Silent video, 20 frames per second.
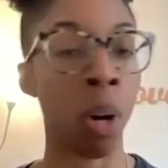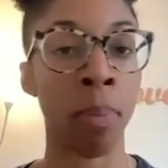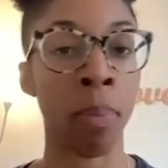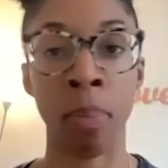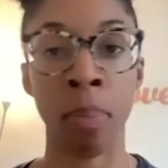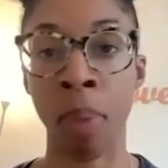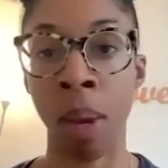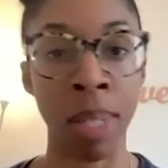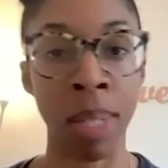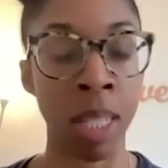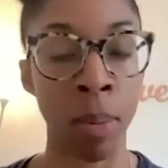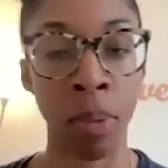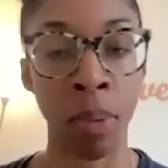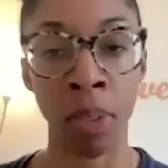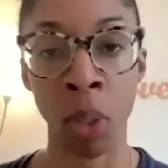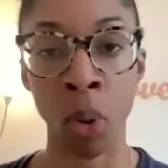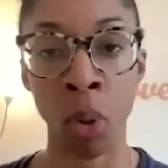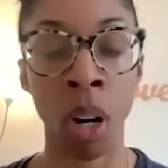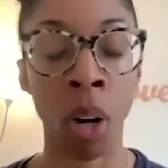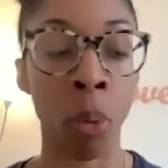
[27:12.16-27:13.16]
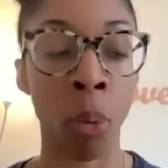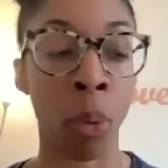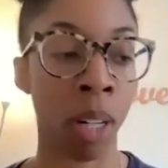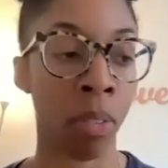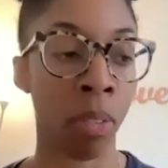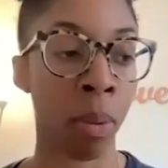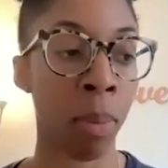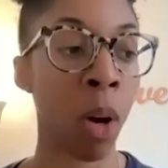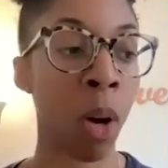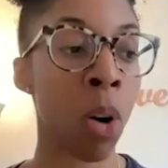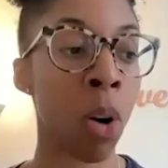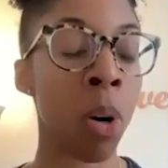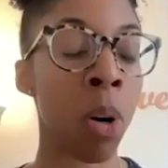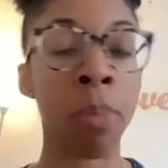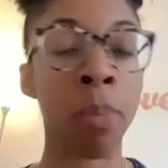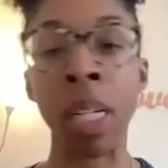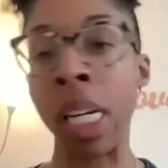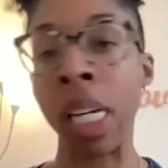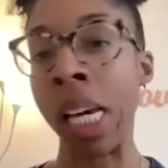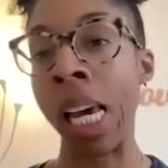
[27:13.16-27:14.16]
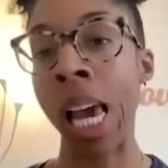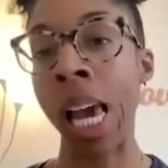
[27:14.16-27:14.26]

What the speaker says: maybe some of you all work from home